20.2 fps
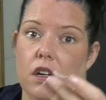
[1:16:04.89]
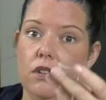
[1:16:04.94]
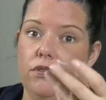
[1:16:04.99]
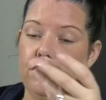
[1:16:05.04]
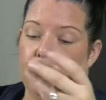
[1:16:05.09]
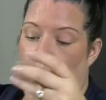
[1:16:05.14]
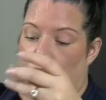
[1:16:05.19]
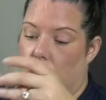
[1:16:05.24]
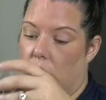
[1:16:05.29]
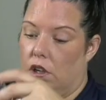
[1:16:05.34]

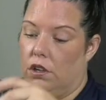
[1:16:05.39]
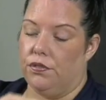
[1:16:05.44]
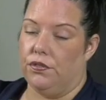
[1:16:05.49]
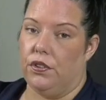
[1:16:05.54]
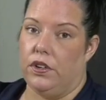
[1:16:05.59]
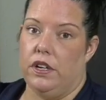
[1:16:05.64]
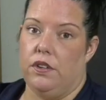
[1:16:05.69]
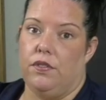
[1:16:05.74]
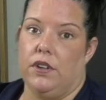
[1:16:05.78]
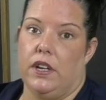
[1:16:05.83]
for
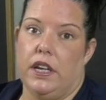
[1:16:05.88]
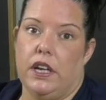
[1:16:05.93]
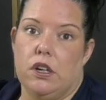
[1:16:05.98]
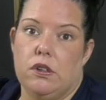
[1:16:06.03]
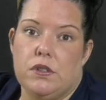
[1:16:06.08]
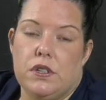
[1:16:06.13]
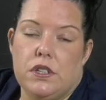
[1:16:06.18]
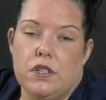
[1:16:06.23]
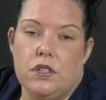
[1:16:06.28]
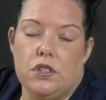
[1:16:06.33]
free
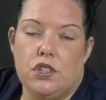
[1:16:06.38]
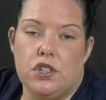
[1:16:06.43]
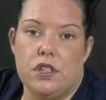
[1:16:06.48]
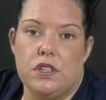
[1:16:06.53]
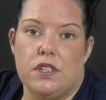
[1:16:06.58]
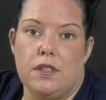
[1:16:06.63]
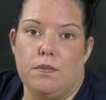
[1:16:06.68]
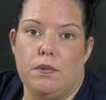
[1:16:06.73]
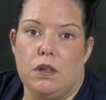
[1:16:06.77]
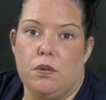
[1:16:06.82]
videos. This is
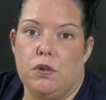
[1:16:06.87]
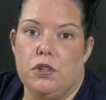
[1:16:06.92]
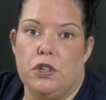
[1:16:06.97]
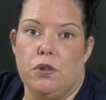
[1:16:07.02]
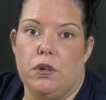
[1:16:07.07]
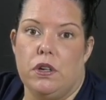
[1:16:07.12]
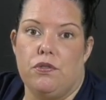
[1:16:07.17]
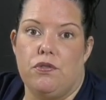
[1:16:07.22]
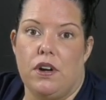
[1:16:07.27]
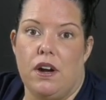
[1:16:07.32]
just something we're
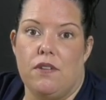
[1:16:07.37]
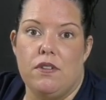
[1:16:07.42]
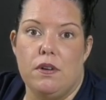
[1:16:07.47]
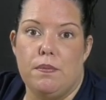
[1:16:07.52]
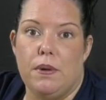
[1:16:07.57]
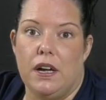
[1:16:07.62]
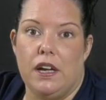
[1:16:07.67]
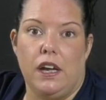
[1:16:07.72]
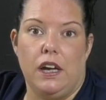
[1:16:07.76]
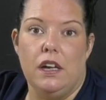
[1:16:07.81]
doing for
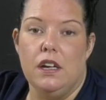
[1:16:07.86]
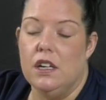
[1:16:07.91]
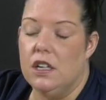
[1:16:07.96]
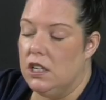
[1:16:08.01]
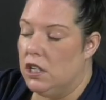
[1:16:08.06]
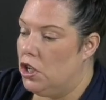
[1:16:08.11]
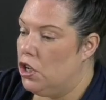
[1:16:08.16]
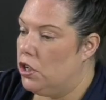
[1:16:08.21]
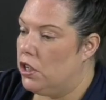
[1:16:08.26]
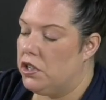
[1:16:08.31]
everybody.
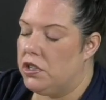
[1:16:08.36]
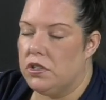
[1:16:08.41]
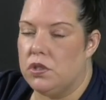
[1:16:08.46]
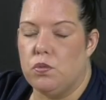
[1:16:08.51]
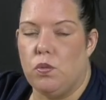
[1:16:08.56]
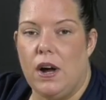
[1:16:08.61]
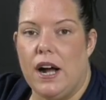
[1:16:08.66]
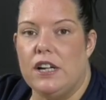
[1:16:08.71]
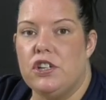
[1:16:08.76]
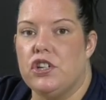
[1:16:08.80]
You could
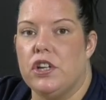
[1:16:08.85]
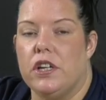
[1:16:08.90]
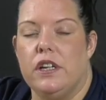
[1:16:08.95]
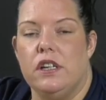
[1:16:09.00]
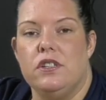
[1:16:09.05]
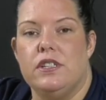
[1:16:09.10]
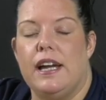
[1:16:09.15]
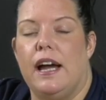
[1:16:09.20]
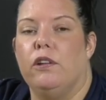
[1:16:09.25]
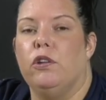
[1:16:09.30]
just watch it
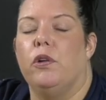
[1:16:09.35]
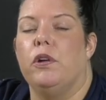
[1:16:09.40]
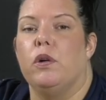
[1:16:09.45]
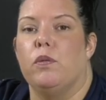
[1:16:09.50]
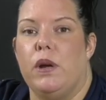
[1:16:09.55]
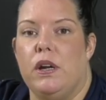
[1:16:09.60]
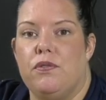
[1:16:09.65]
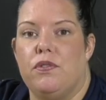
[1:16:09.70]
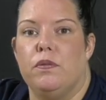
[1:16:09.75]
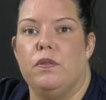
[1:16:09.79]
and download it
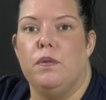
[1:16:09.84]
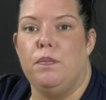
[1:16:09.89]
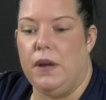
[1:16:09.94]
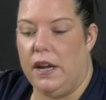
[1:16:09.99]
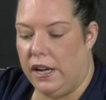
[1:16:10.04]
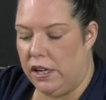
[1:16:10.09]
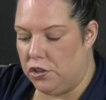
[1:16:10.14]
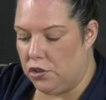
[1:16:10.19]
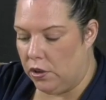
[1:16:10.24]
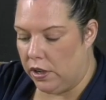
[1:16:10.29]
right from the
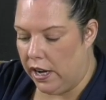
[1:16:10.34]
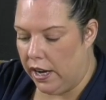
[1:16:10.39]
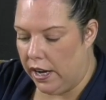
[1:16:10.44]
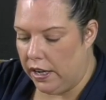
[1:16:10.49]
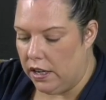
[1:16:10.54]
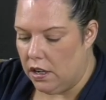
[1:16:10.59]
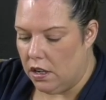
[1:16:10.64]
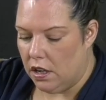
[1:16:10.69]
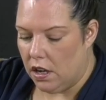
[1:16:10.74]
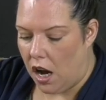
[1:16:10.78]
page,
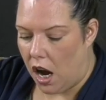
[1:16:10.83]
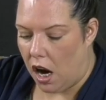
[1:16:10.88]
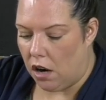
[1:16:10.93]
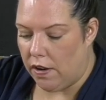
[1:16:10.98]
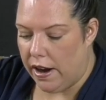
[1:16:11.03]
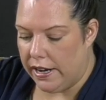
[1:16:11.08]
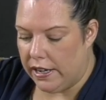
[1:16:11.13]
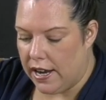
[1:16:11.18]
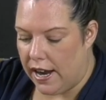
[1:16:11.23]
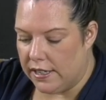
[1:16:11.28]
okay? All
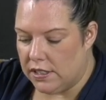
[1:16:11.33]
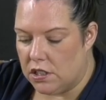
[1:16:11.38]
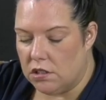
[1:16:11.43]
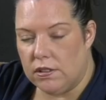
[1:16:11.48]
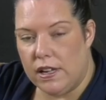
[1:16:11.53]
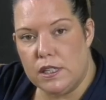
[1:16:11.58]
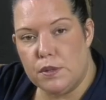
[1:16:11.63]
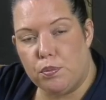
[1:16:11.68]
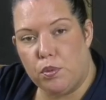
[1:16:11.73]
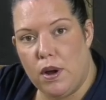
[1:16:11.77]
right, guys, so
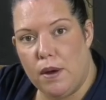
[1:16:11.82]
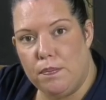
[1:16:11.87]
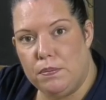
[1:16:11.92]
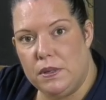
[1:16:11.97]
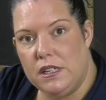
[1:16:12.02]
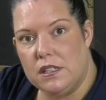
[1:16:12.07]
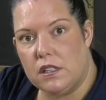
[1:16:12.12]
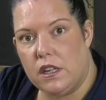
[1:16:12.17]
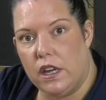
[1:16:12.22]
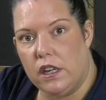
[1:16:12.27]
let's prep
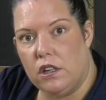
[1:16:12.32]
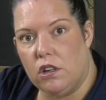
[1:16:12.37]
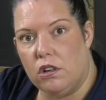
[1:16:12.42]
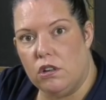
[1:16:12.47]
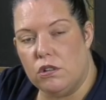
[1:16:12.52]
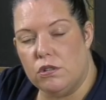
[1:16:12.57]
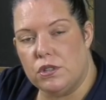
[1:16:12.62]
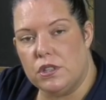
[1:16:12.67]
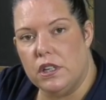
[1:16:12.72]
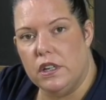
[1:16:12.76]
these
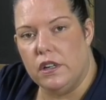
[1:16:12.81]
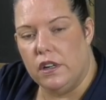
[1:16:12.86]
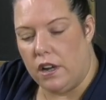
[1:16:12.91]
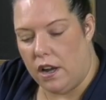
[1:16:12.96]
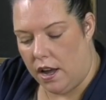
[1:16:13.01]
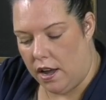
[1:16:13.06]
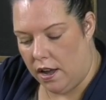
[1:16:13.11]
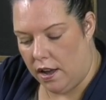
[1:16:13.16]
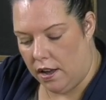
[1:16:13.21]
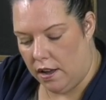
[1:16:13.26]
ginkgos
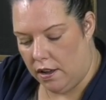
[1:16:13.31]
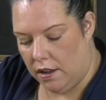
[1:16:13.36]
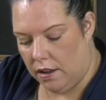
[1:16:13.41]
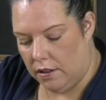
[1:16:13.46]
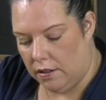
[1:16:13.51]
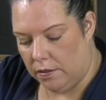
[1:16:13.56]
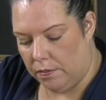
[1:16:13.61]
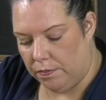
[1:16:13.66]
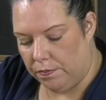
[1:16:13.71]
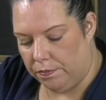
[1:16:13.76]

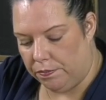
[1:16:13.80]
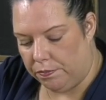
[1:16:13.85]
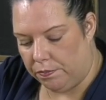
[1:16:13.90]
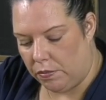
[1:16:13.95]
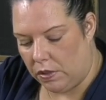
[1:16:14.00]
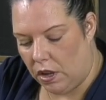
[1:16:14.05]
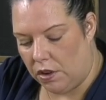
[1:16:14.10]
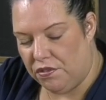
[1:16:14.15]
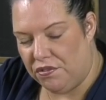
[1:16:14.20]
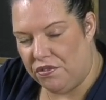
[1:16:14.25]

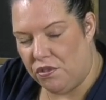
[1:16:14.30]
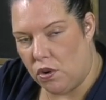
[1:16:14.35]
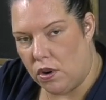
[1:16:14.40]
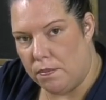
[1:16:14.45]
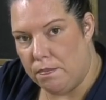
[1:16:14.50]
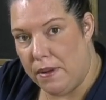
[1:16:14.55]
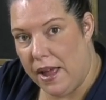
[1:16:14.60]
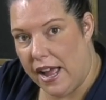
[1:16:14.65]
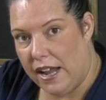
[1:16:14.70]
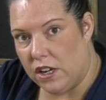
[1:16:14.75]

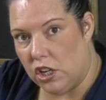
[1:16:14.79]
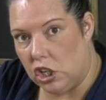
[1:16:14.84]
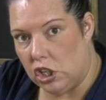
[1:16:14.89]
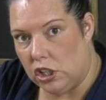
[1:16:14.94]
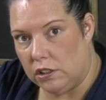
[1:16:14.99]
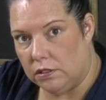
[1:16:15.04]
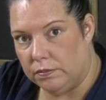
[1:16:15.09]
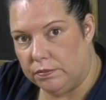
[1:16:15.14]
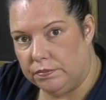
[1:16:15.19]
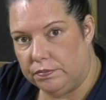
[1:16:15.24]
for
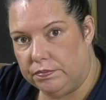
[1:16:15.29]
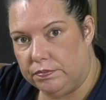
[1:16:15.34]
battle.